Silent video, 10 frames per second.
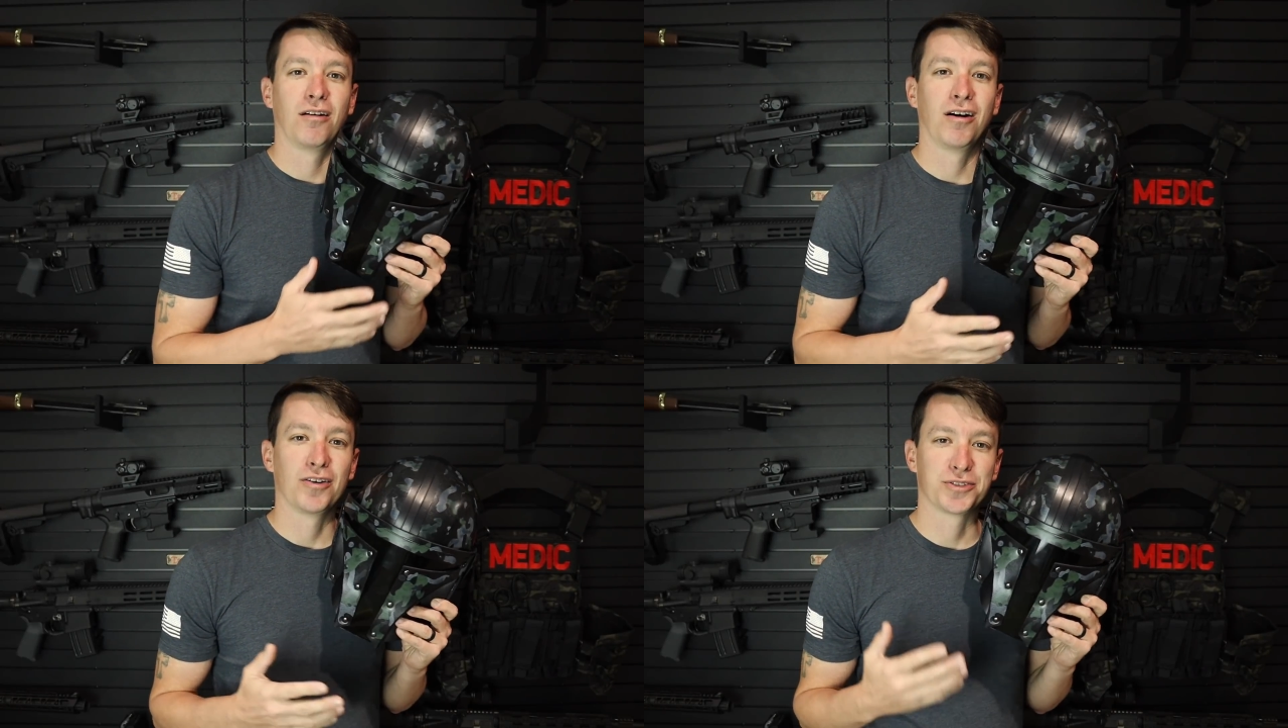
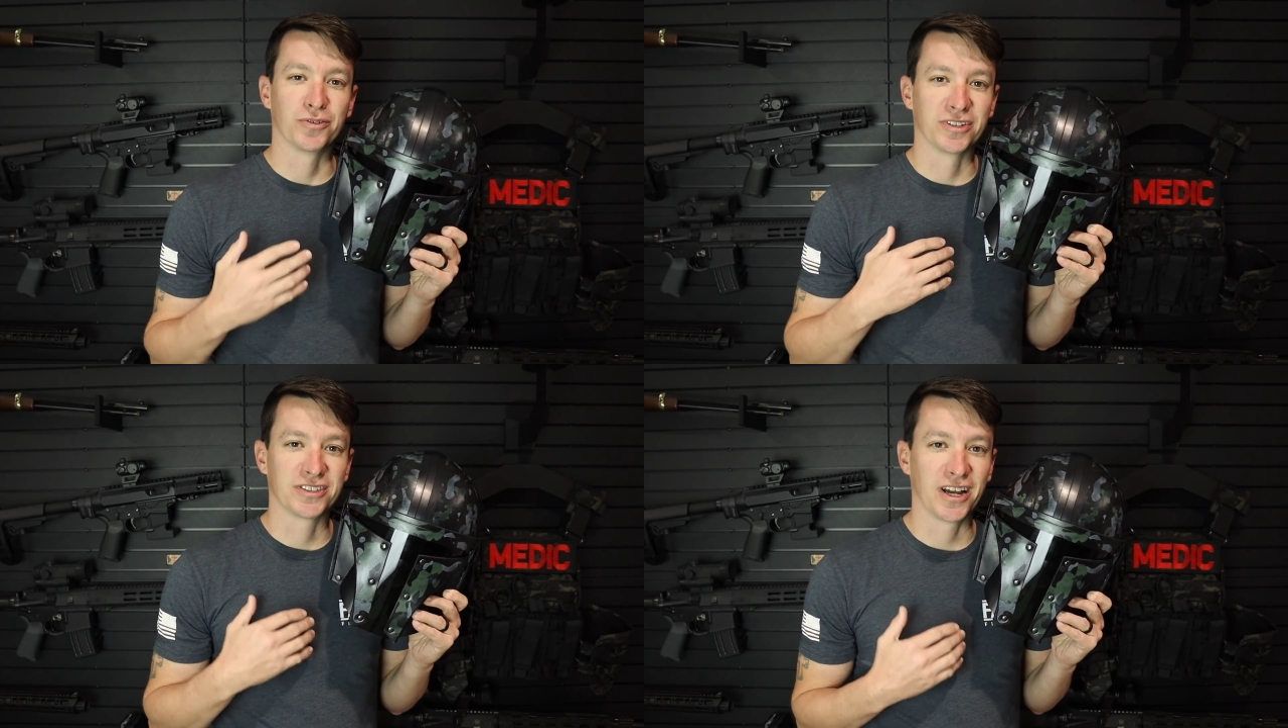Also
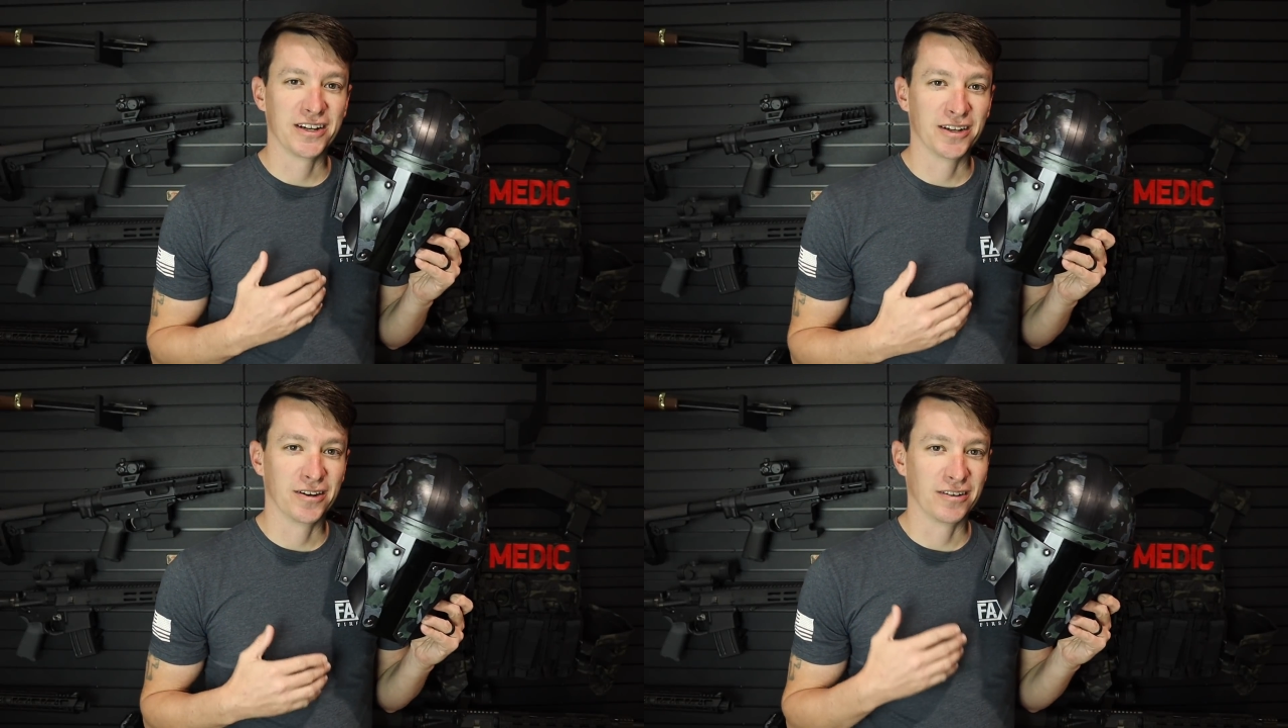on a
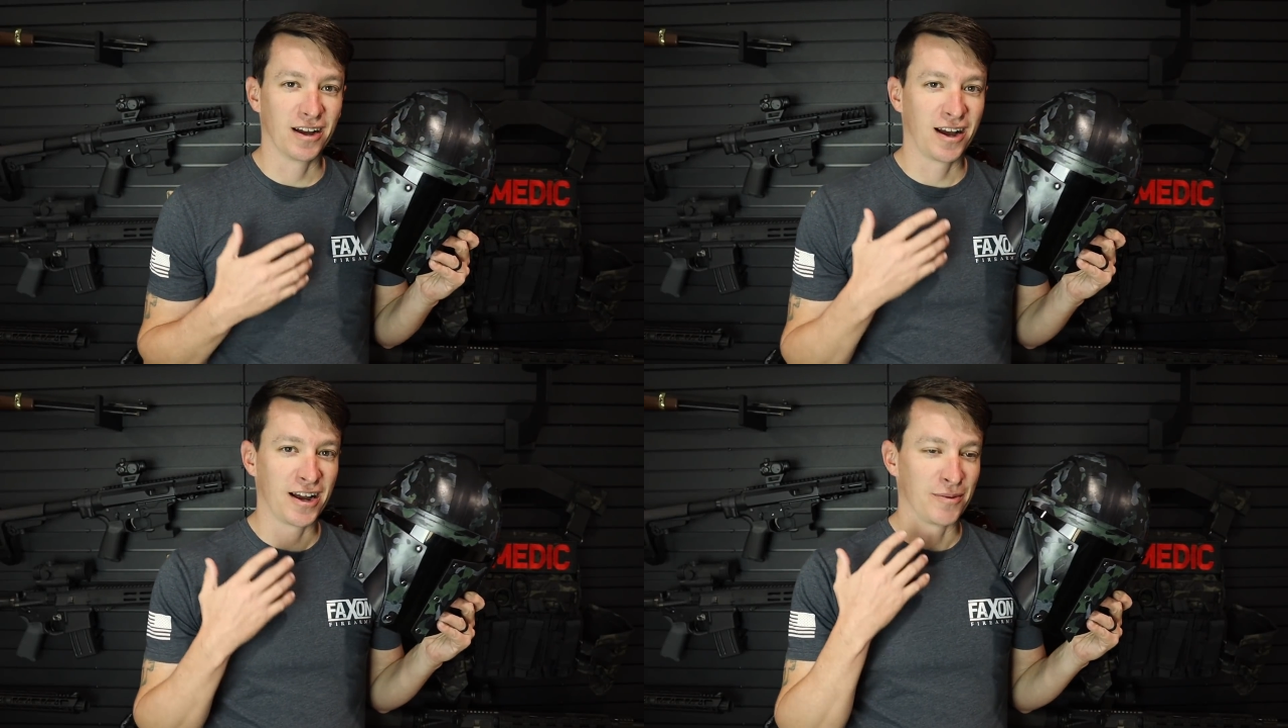side note,
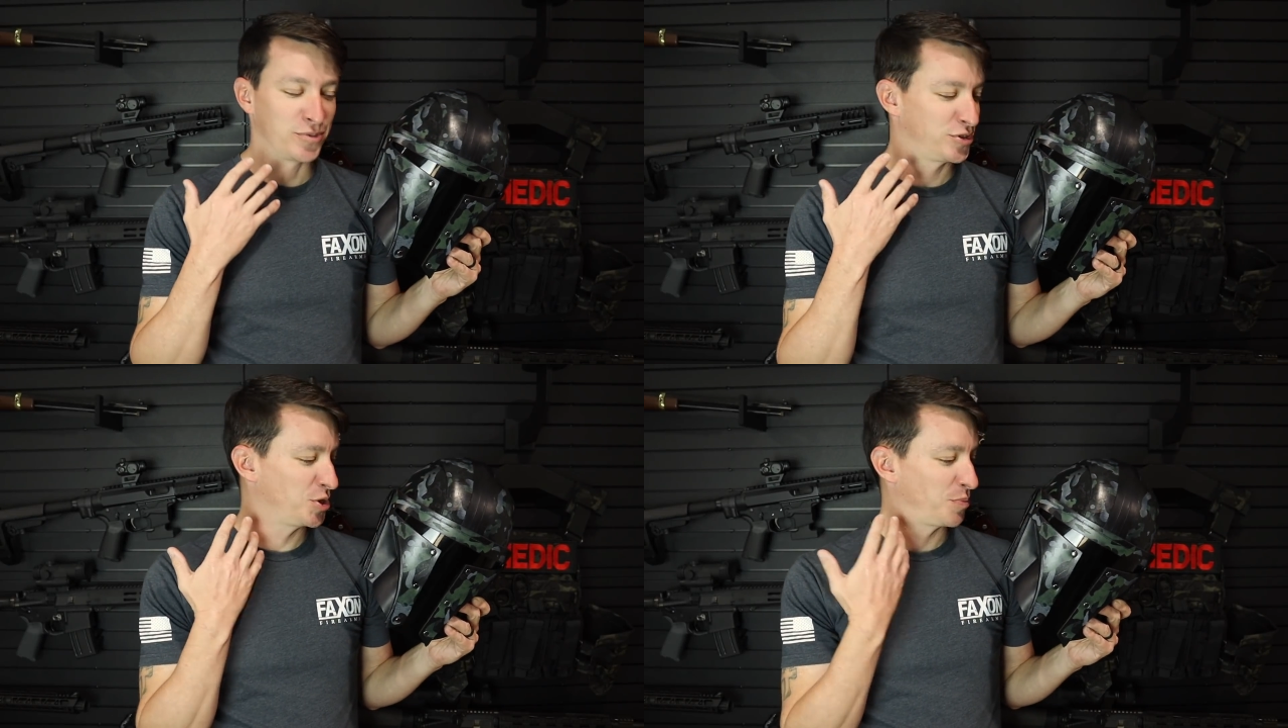I am
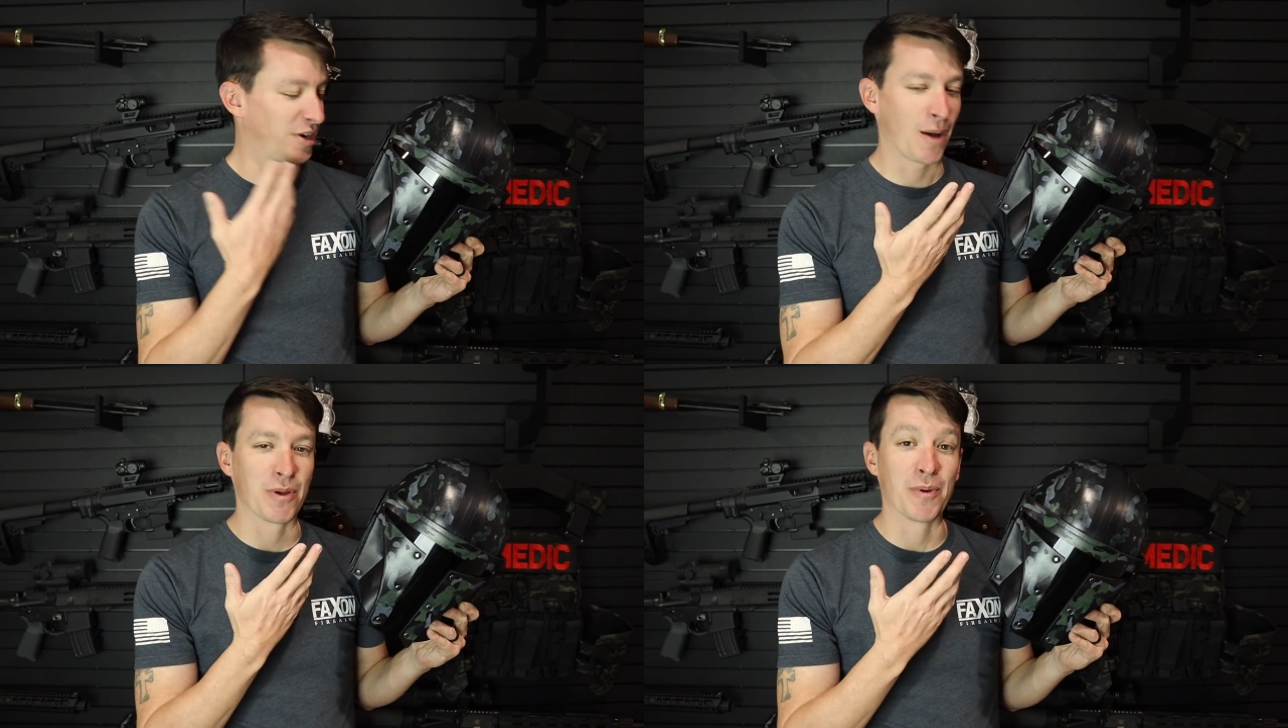super
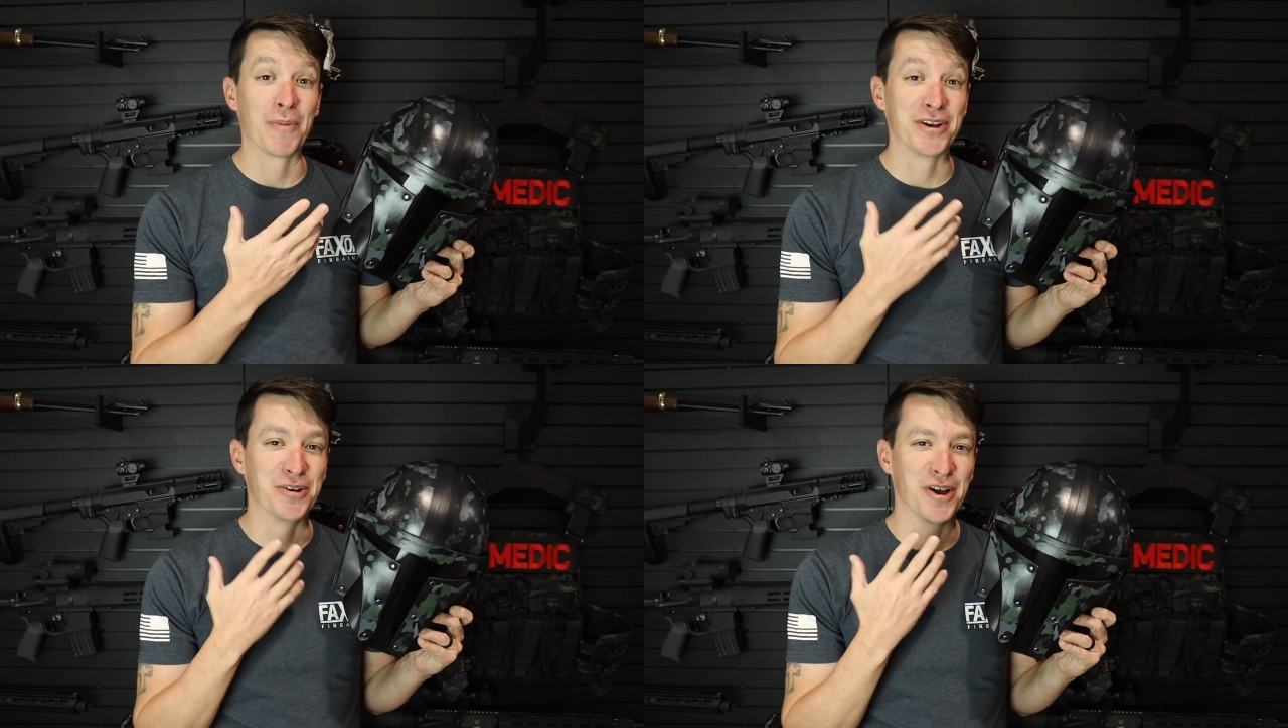happy about
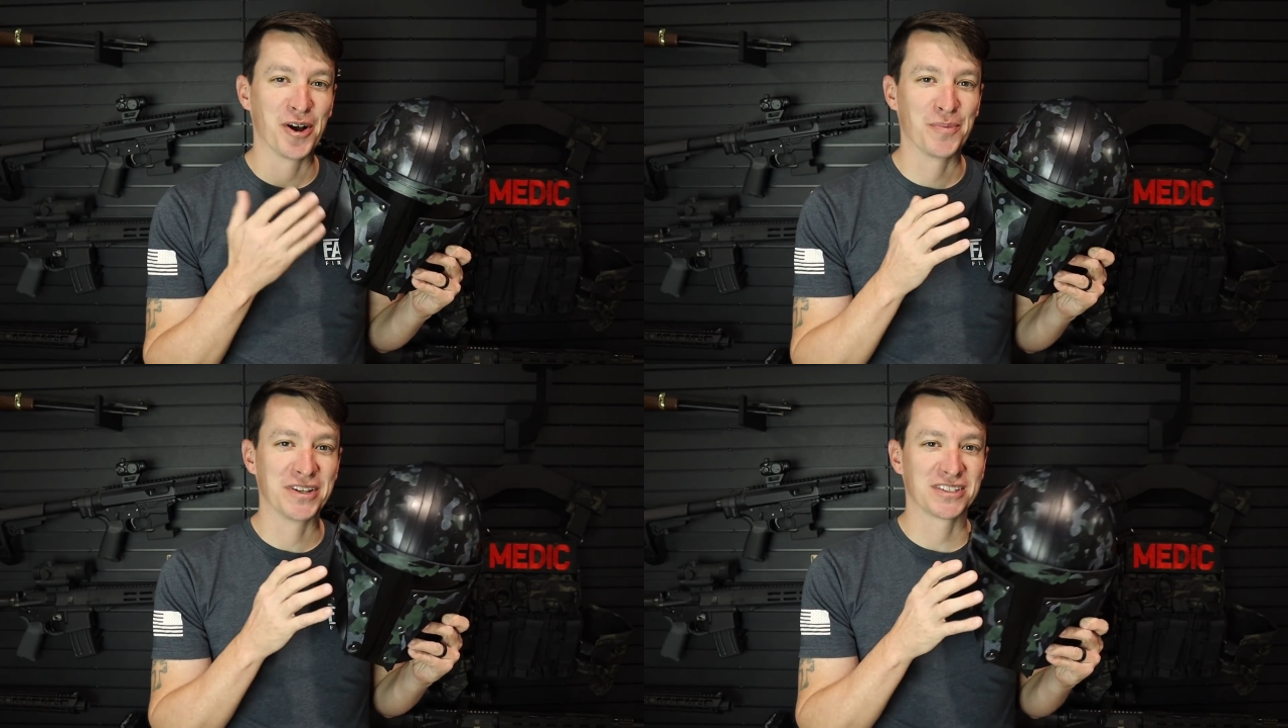my new
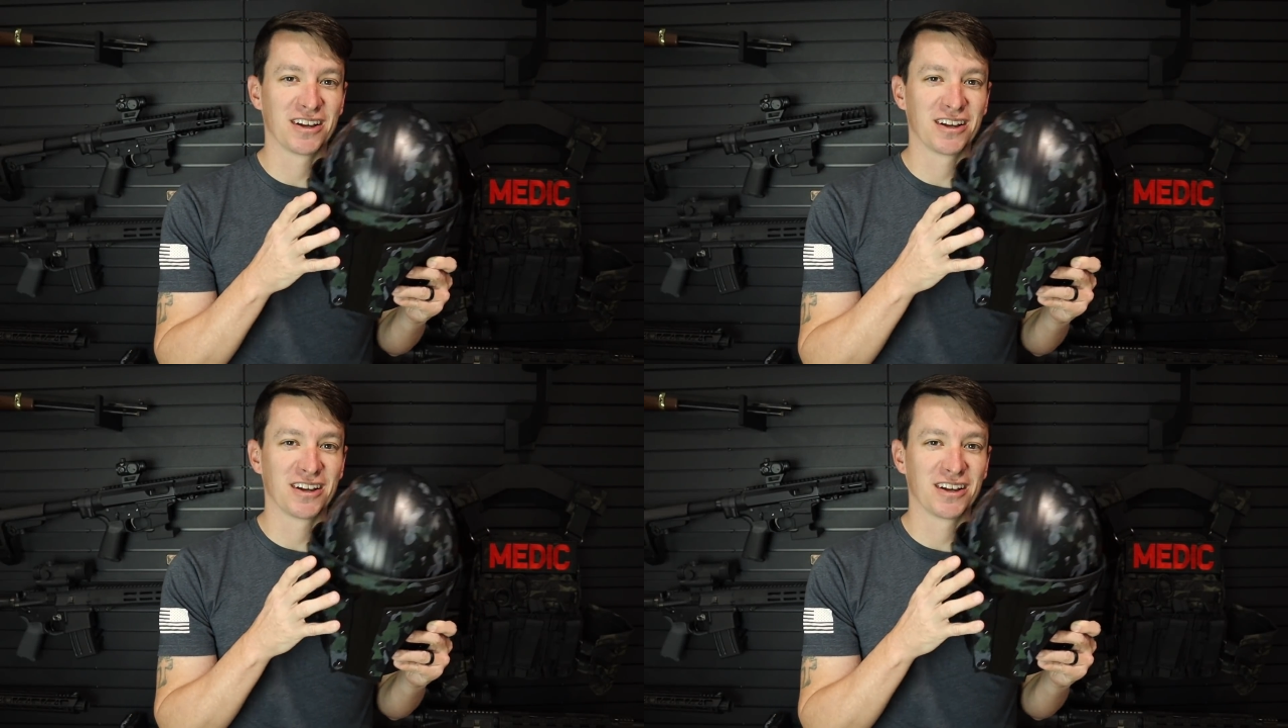helmet.